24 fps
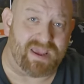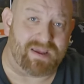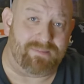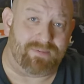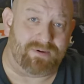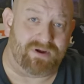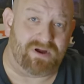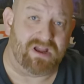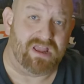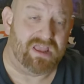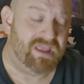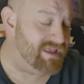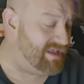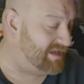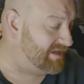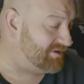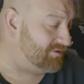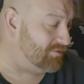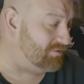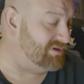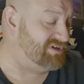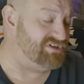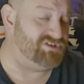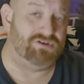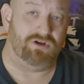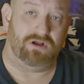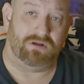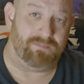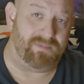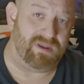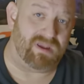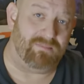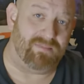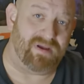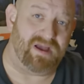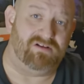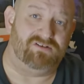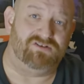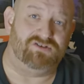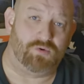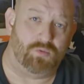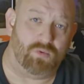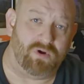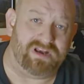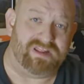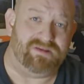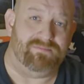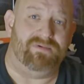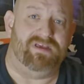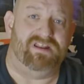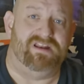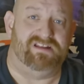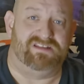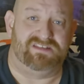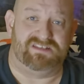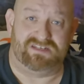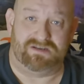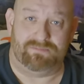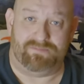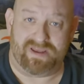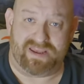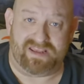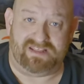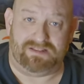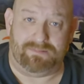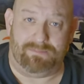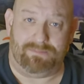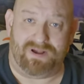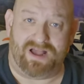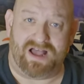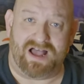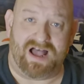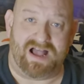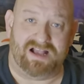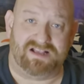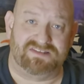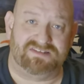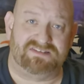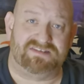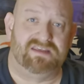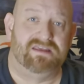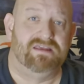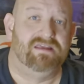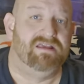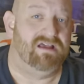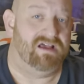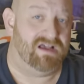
paper, it only took me about 20 minutes to make the box,